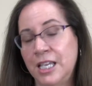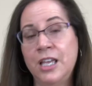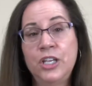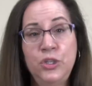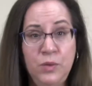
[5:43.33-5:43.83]

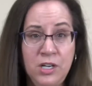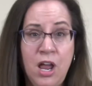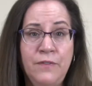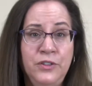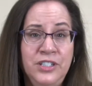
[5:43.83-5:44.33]
You can
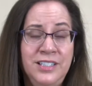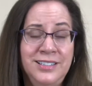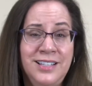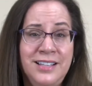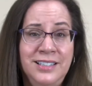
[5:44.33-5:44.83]
offer to
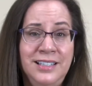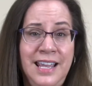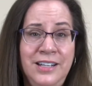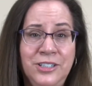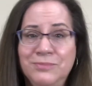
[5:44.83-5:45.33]
discuss it
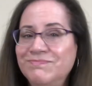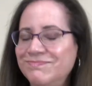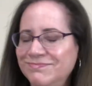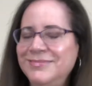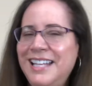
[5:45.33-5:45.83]
later.
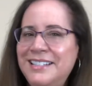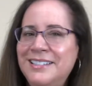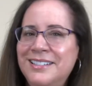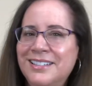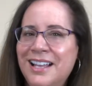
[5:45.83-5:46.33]
"Let's
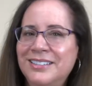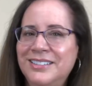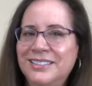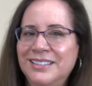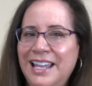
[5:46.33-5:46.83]
discuss
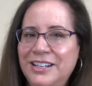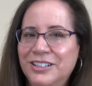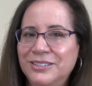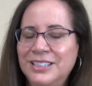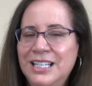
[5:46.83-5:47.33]
this
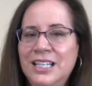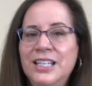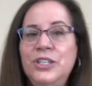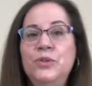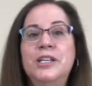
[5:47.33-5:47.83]
later."
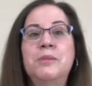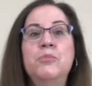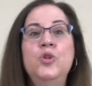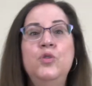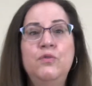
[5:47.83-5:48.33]
You can
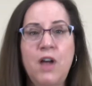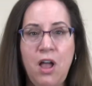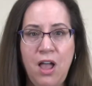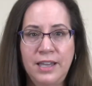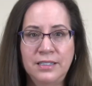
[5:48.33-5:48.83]
move
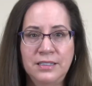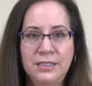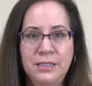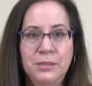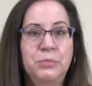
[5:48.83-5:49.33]
on.
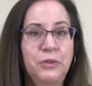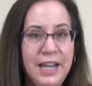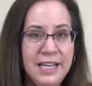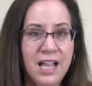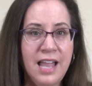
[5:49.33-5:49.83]

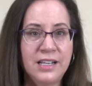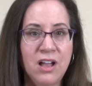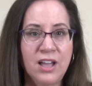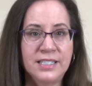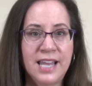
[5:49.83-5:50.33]
Break eye
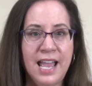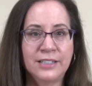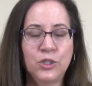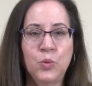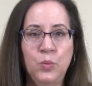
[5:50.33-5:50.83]

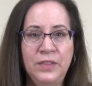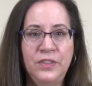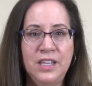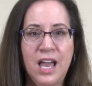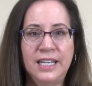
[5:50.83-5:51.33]
contact with
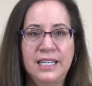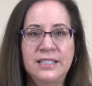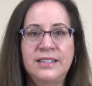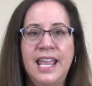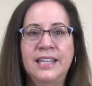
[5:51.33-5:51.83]
the
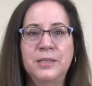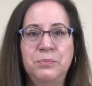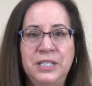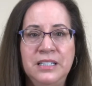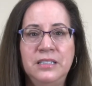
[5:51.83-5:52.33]
audience and
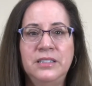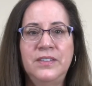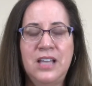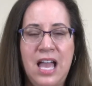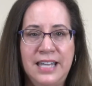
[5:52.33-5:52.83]
appeal to
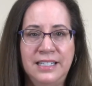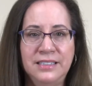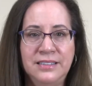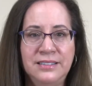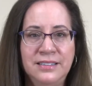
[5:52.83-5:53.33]
the
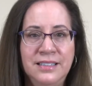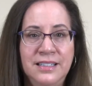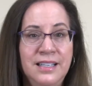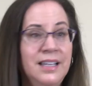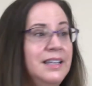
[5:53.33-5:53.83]
audience.
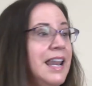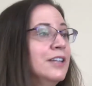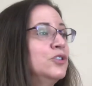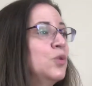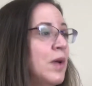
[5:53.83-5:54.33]

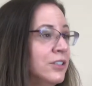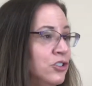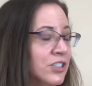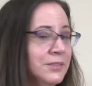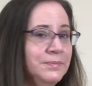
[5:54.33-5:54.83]
Next question.